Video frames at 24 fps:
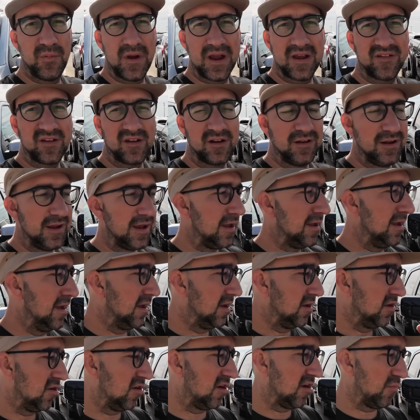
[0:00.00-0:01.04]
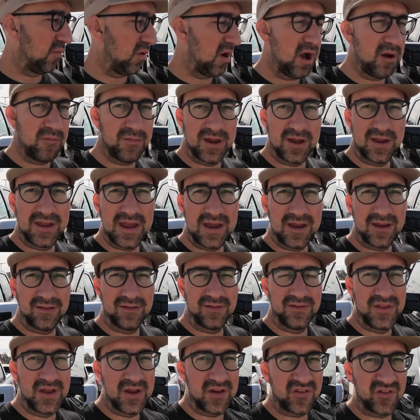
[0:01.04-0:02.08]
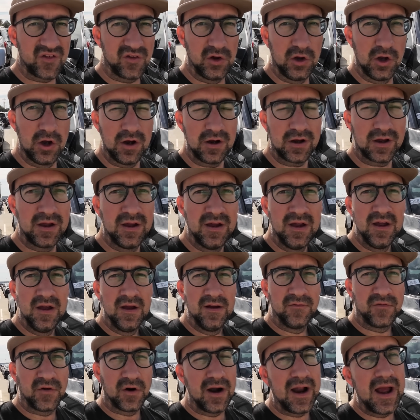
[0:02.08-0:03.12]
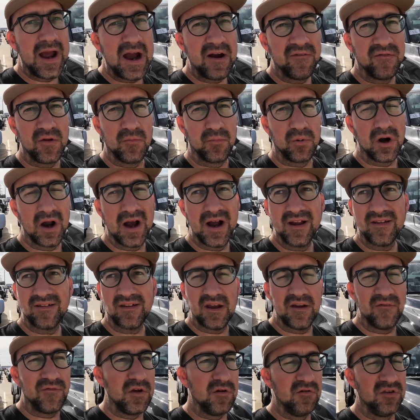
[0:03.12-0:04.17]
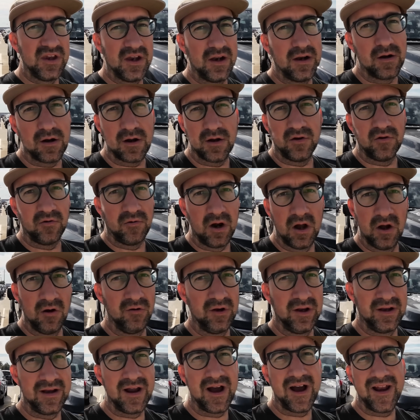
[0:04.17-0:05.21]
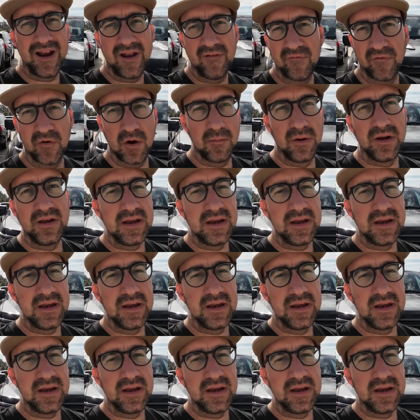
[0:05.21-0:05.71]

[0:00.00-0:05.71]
basically, you could probably get this look for half the price if you did it on your own and not from a